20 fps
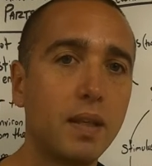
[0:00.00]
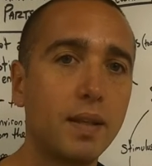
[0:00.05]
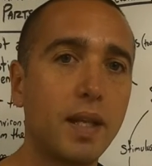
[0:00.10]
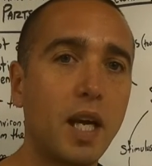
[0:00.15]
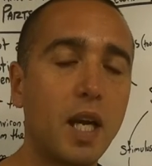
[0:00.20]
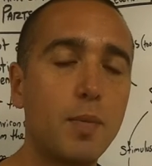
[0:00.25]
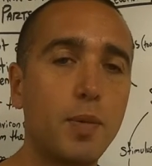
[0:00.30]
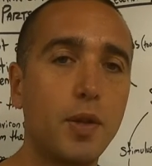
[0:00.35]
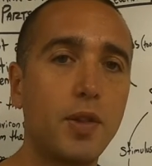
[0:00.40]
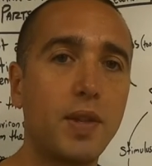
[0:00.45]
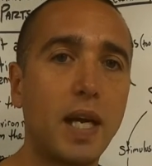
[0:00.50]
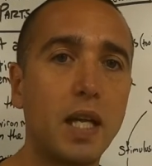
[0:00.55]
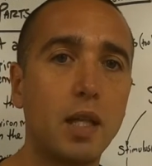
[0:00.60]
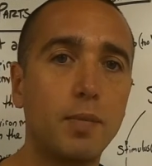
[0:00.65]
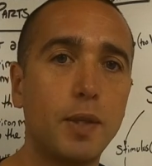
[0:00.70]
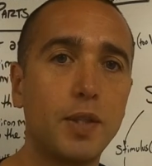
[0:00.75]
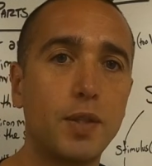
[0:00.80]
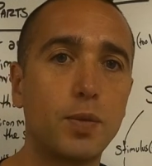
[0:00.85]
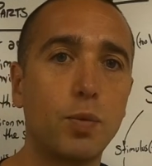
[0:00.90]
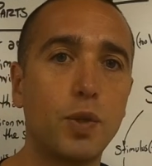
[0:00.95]
The
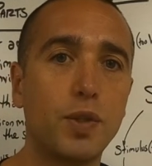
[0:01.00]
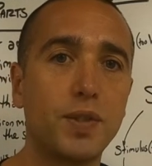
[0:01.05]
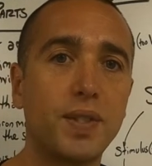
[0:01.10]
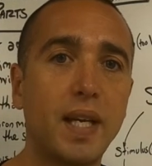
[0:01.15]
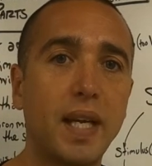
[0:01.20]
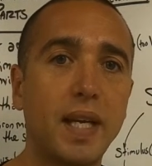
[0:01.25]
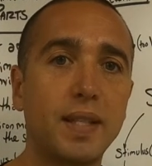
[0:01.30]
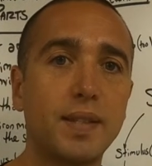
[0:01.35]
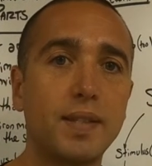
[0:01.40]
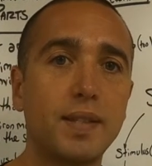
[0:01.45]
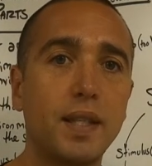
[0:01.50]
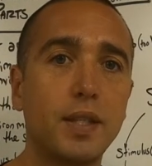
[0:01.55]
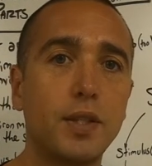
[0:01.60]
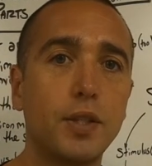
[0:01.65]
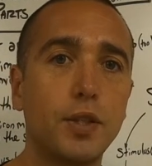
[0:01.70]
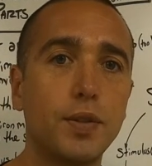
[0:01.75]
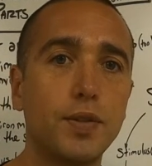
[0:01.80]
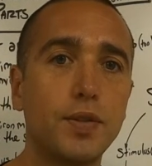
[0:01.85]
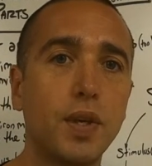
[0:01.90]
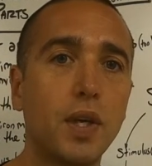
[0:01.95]
hypothalamus will send
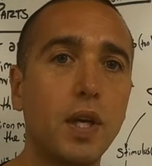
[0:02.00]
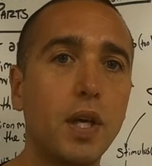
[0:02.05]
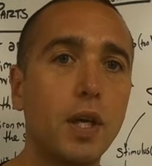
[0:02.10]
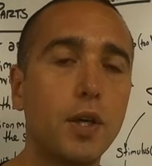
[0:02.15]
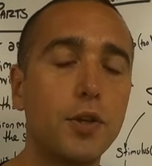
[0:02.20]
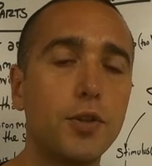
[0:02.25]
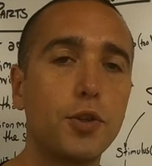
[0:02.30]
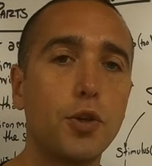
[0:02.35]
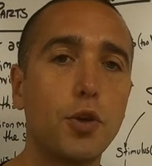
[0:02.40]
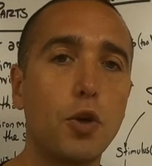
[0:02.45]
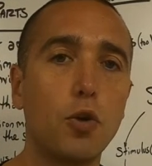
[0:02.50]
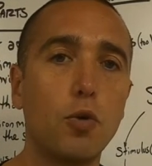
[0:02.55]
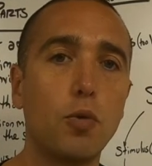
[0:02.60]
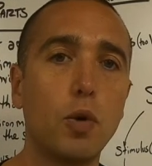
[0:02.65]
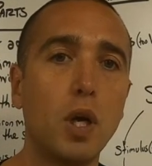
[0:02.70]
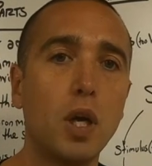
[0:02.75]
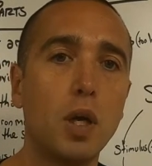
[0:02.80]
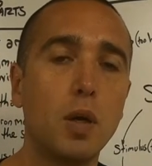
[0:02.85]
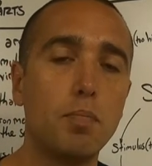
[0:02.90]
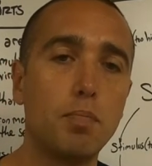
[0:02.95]
signals to
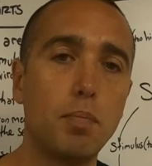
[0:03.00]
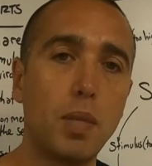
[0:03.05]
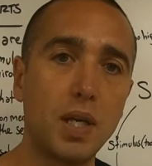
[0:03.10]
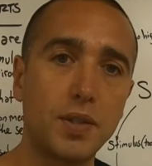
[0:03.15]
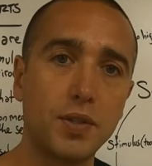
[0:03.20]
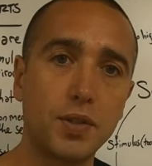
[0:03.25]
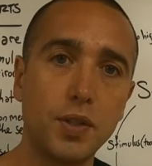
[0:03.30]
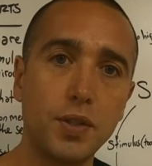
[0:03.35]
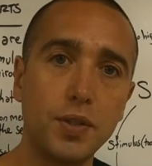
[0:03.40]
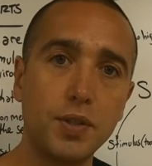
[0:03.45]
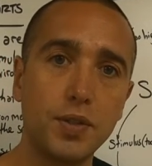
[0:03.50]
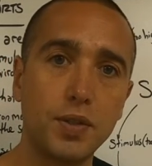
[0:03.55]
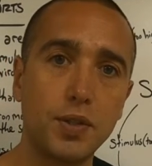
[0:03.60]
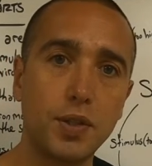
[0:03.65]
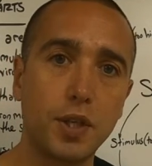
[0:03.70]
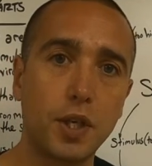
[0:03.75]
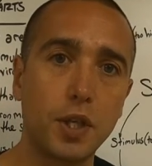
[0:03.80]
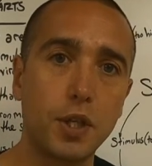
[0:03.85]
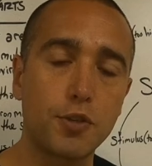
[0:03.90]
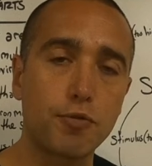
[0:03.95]
muscles
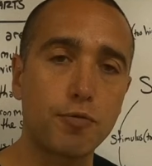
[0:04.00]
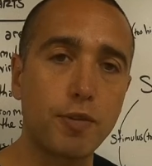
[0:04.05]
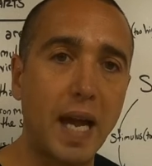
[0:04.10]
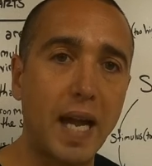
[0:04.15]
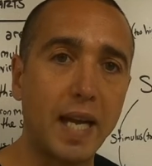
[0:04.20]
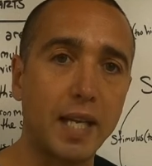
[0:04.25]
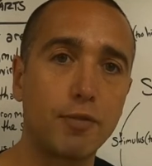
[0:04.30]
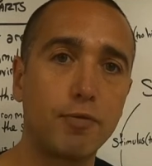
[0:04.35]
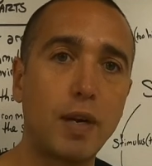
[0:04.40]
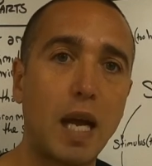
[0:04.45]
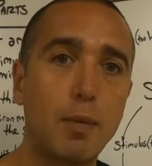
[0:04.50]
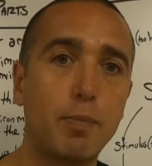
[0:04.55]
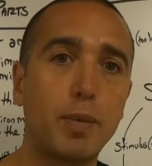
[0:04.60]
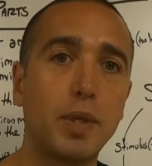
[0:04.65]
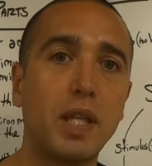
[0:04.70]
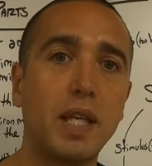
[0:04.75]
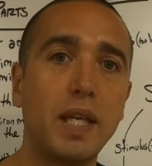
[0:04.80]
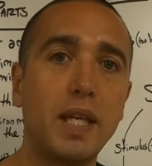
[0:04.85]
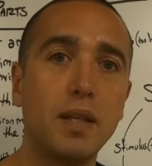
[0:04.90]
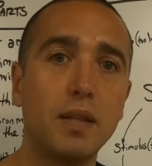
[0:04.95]
to contract
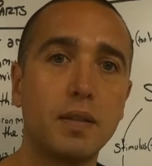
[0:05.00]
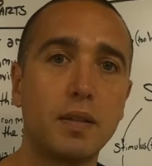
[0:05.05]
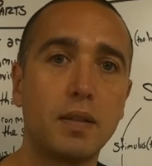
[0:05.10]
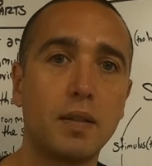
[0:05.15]
rapidly